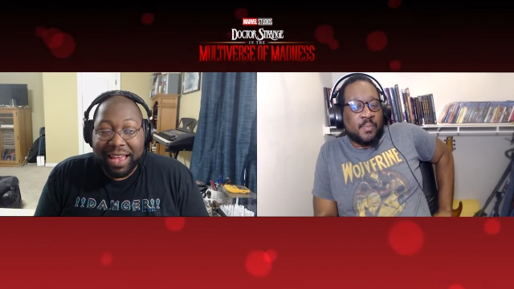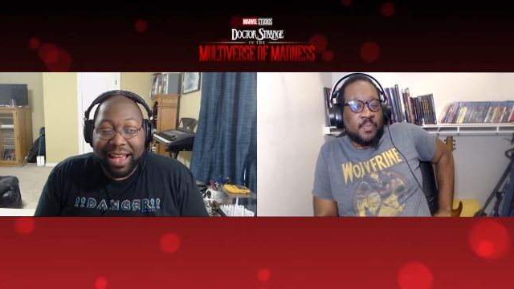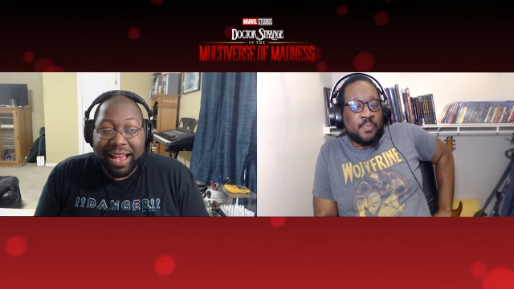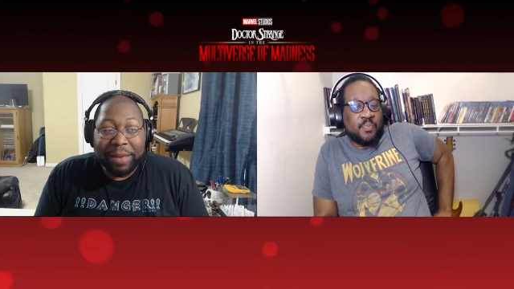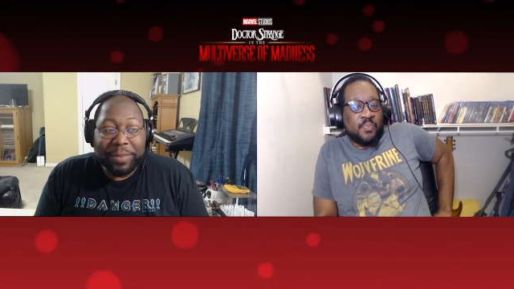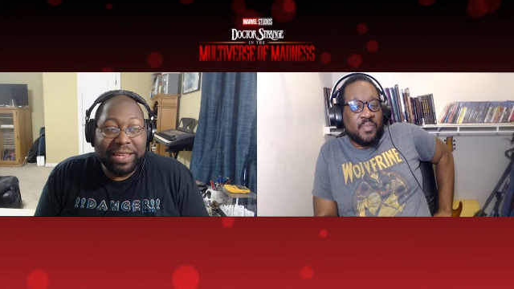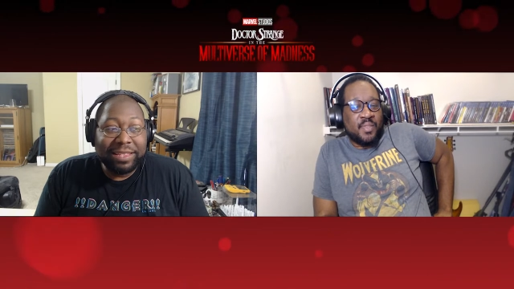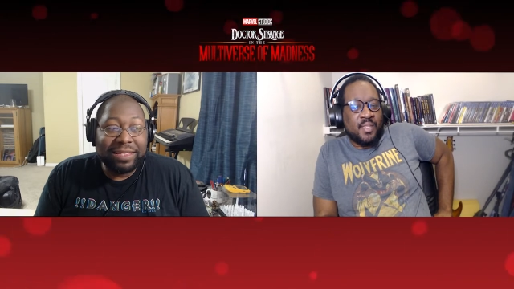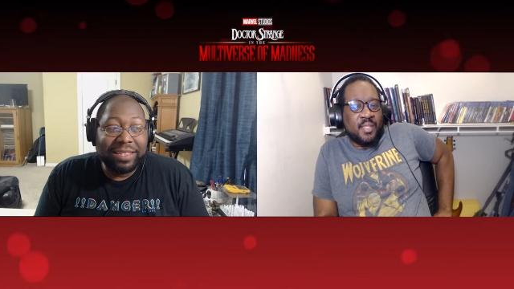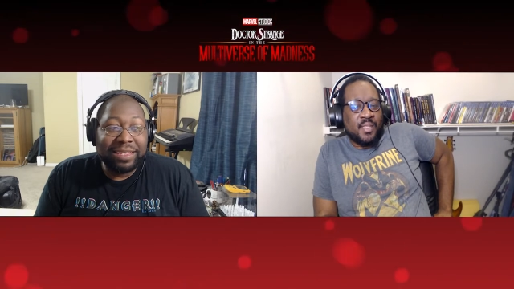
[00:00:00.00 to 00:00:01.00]
Speaker 1: I mean,
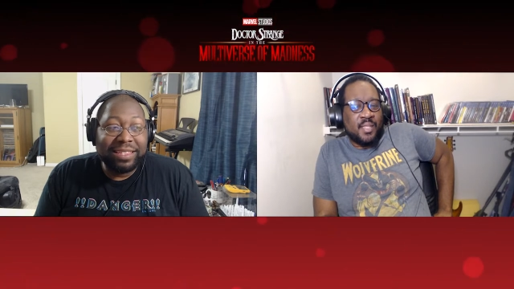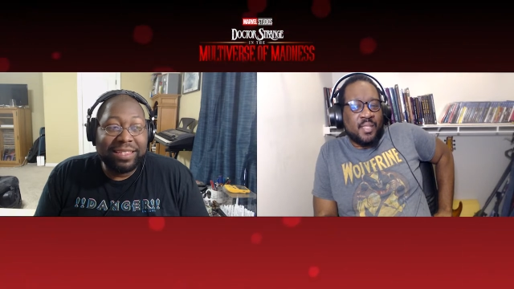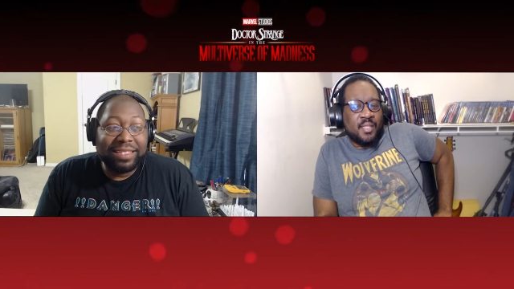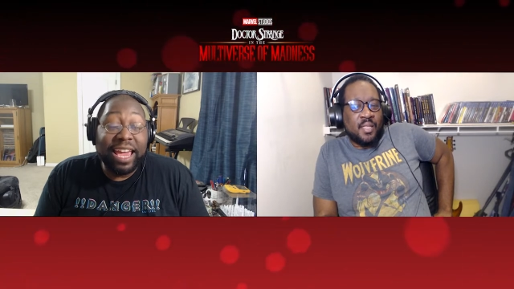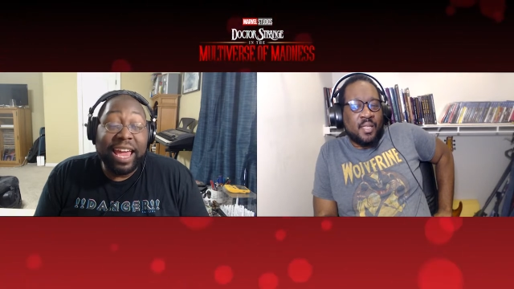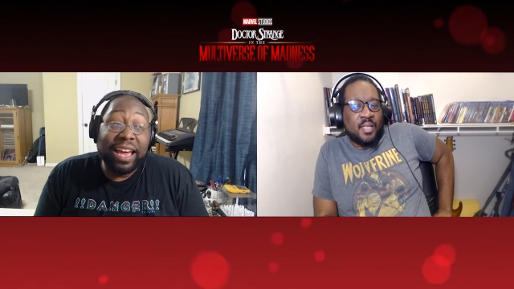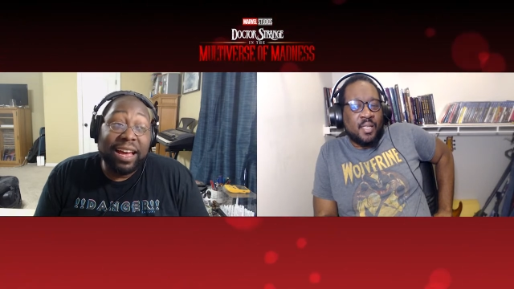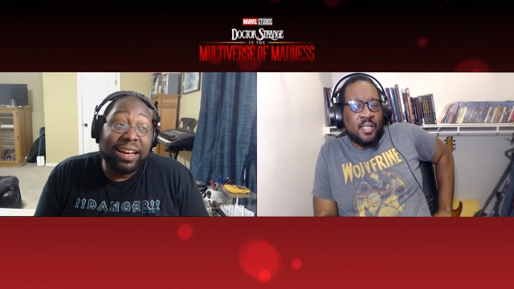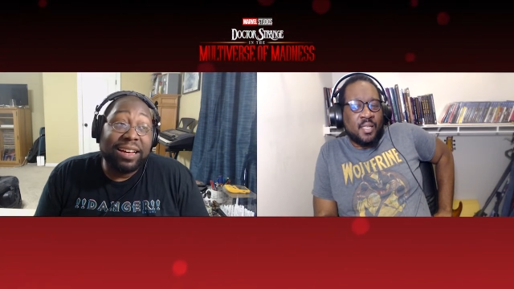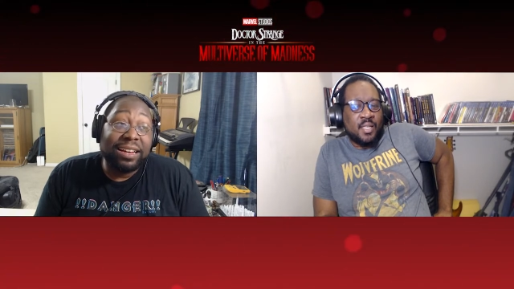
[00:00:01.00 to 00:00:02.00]

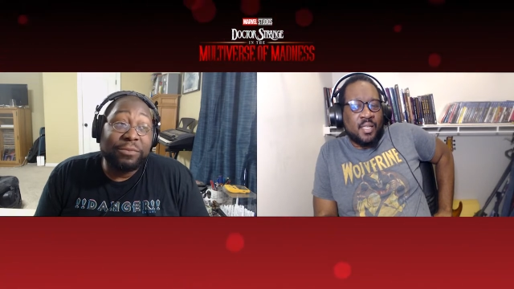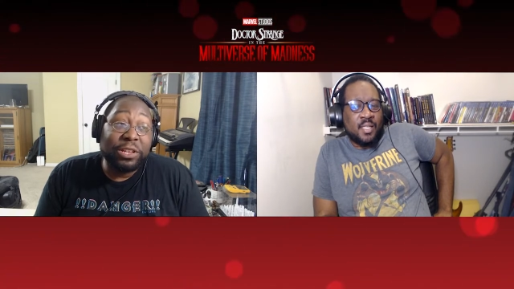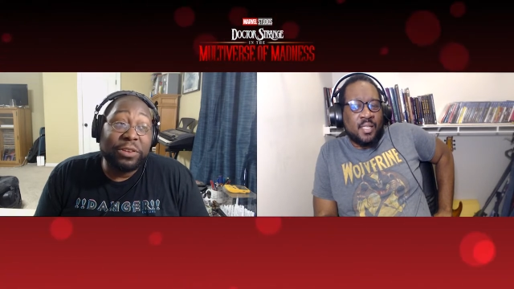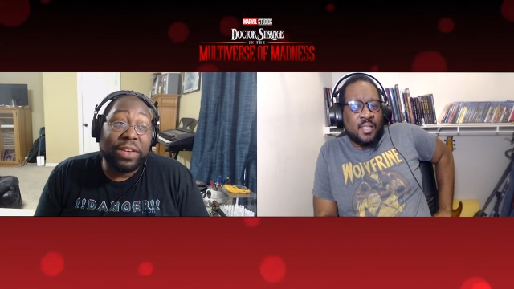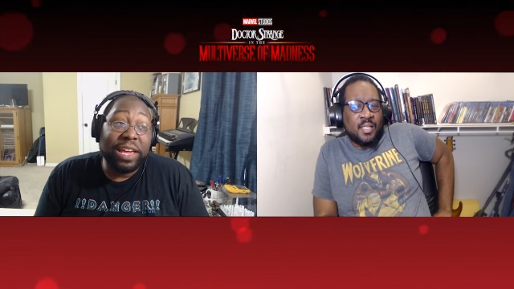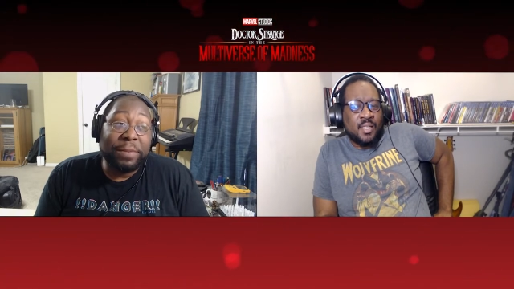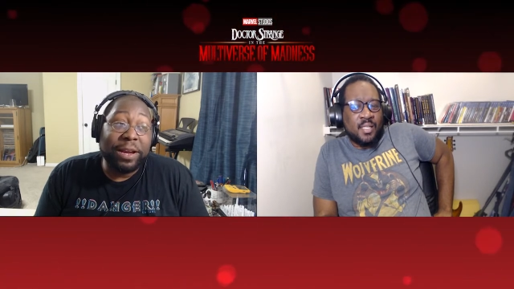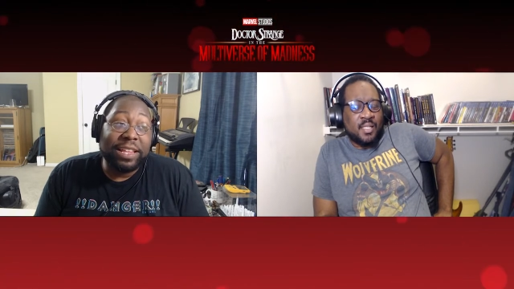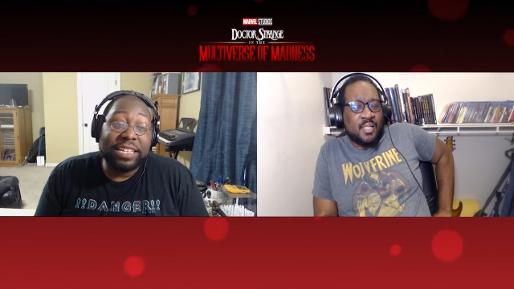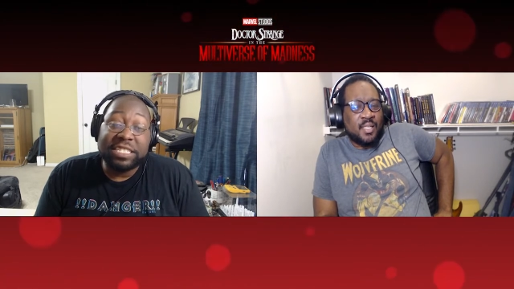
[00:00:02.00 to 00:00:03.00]
yeah, when you think about
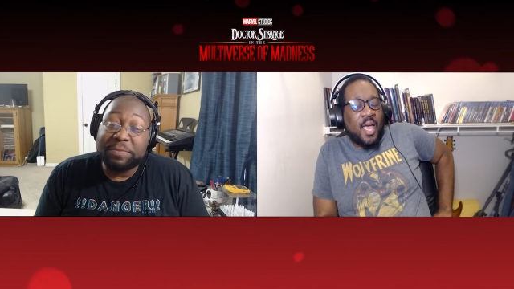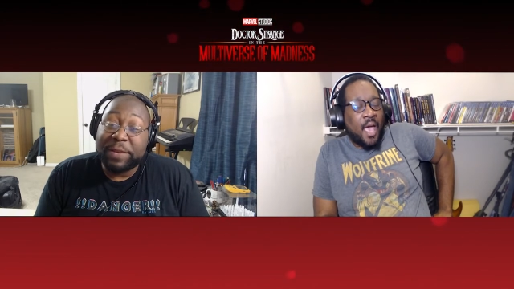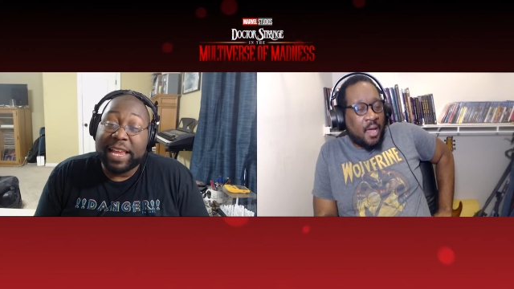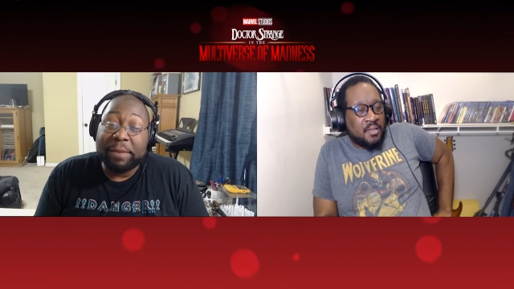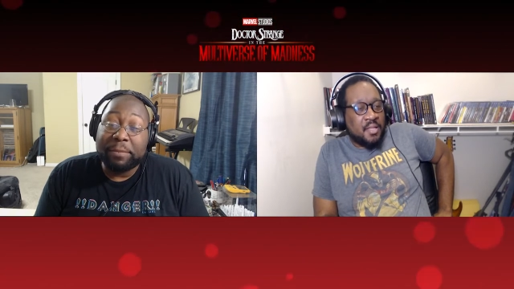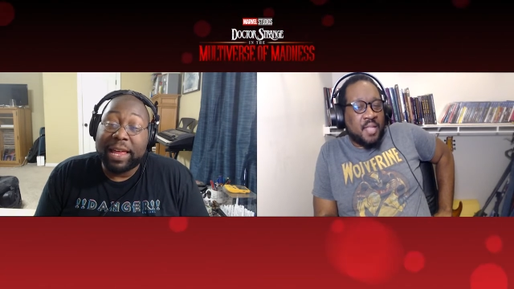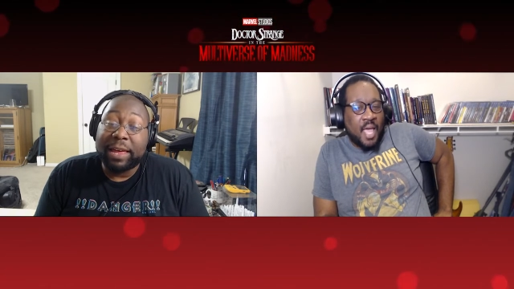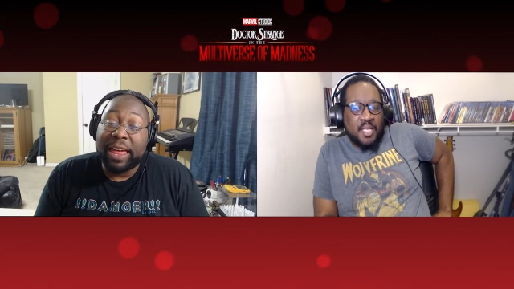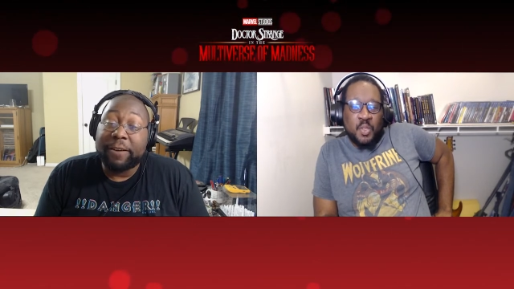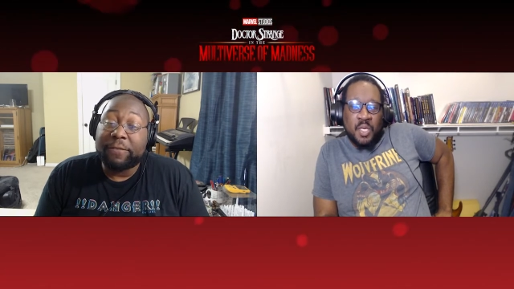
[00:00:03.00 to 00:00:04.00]
it, like she's been How hit by,
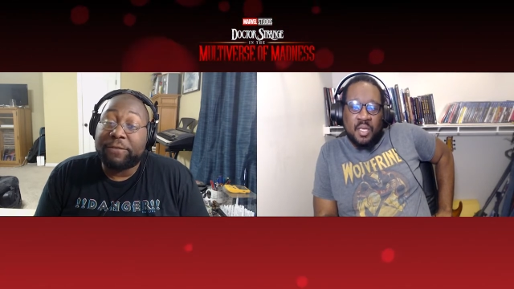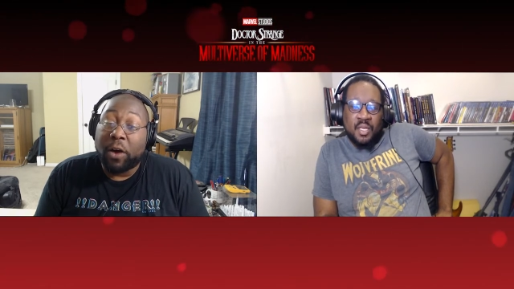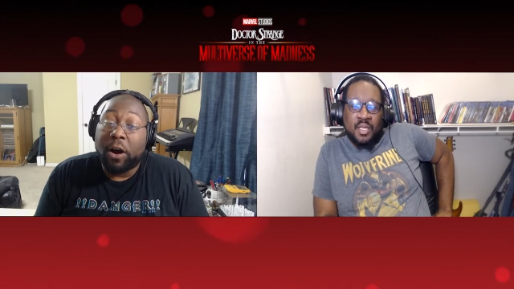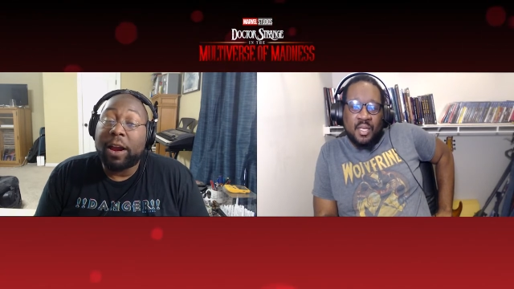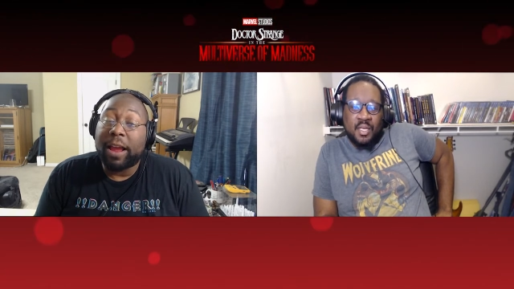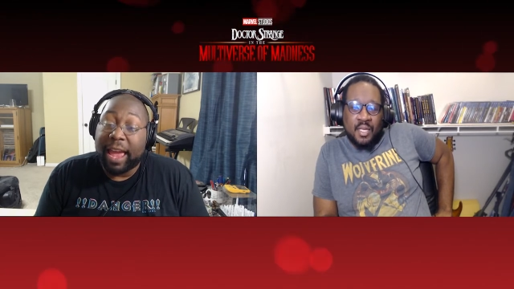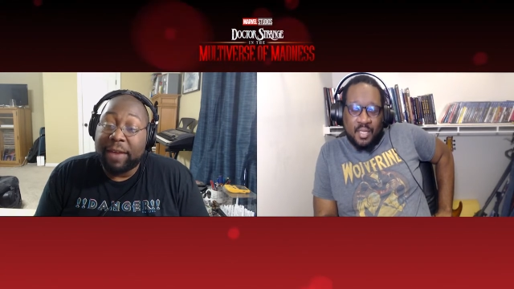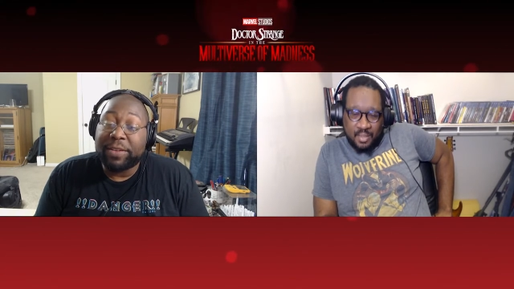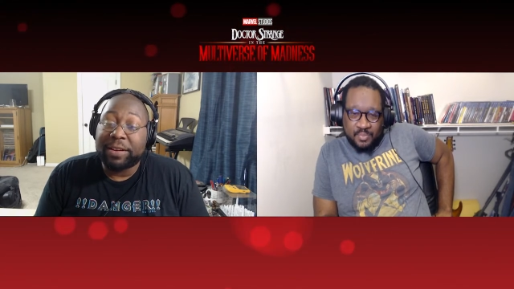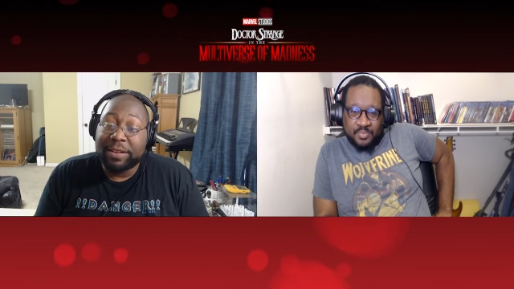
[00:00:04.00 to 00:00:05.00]
statue like, far
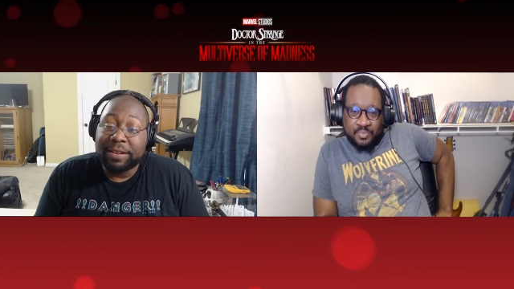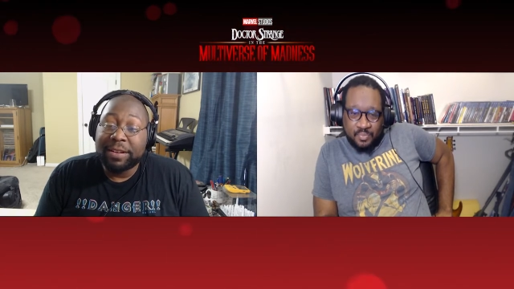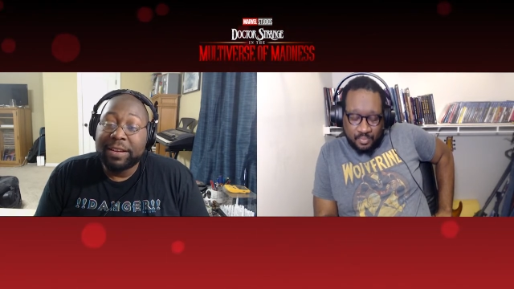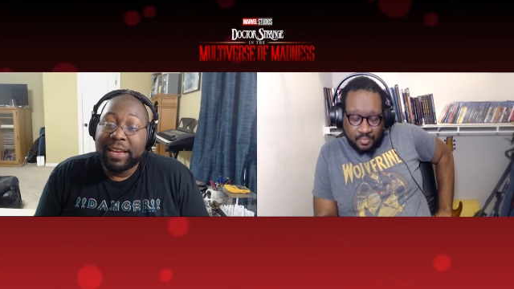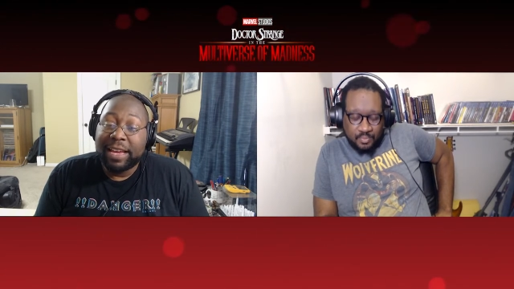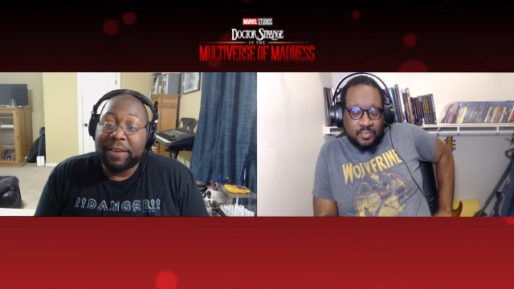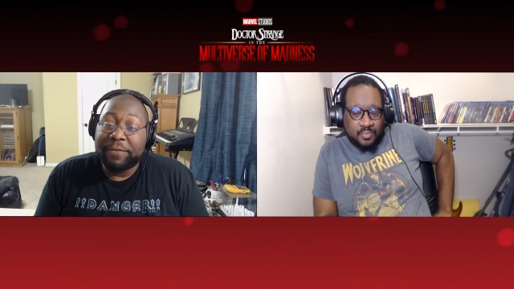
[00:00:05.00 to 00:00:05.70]
heavier and